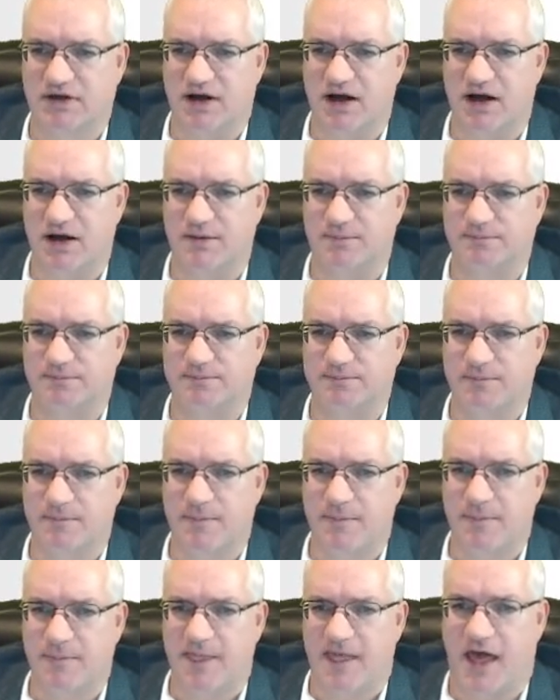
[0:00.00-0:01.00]

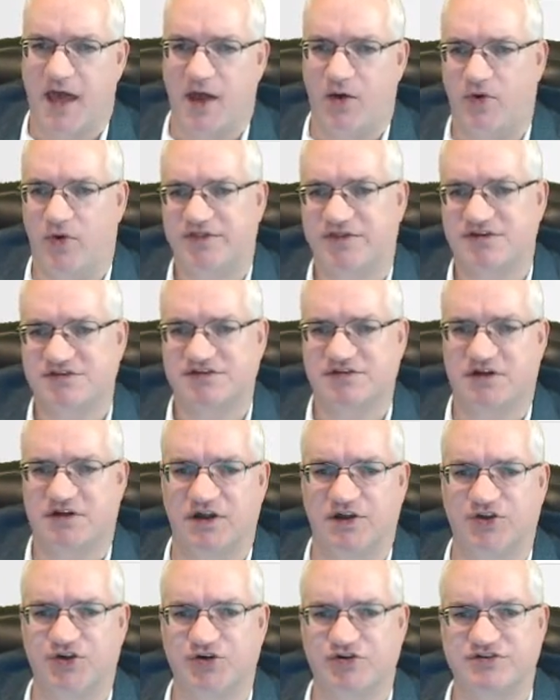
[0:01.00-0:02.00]
And what this is
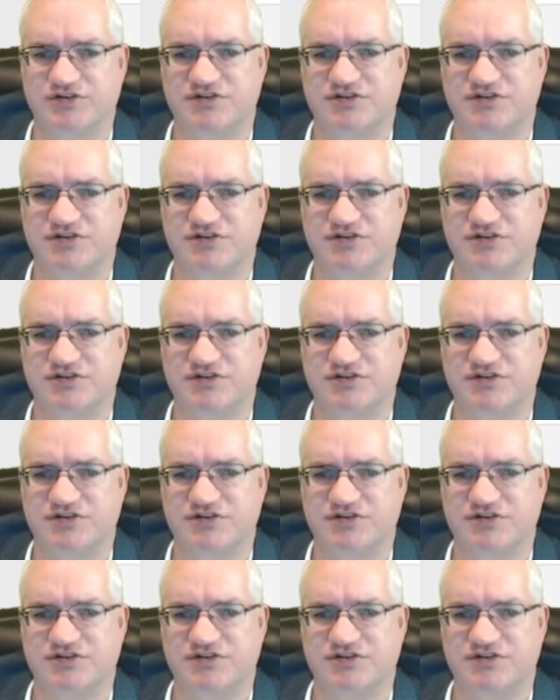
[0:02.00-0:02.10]
going to do